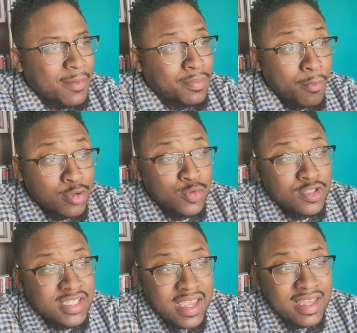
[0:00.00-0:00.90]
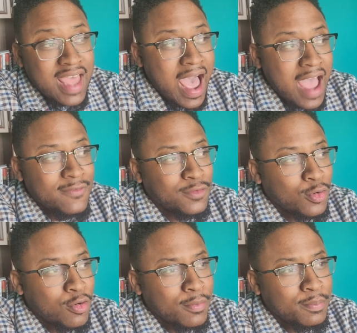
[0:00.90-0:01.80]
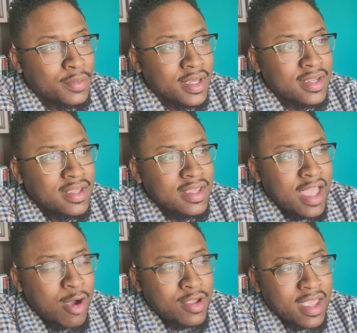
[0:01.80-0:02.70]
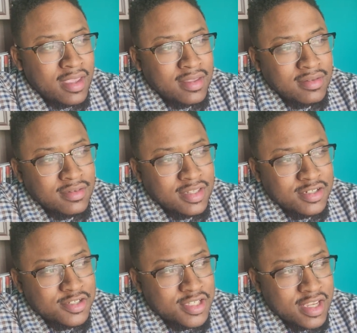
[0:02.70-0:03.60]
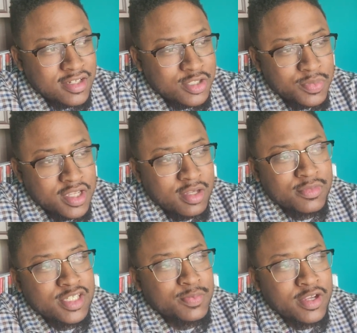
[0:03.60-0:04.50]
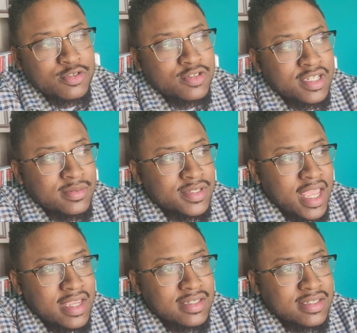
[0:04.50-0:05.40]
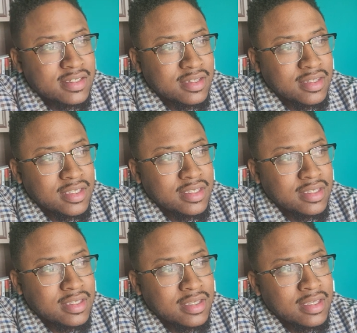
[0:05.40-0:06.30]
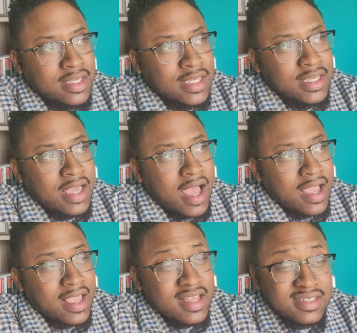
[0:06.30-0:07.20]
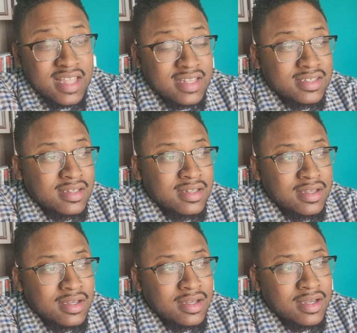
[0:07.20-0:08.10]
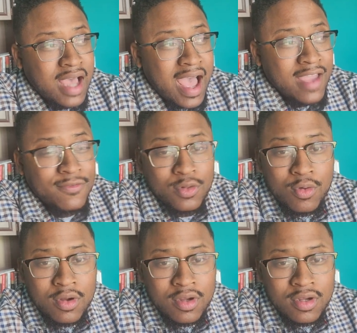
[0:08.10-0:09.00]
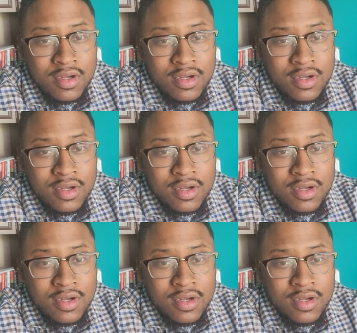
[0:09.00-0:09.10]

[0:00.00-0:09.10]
Most would say a high floor, but okay, let's just say he just becomes a special teams ace in the league. I guess that's a high floor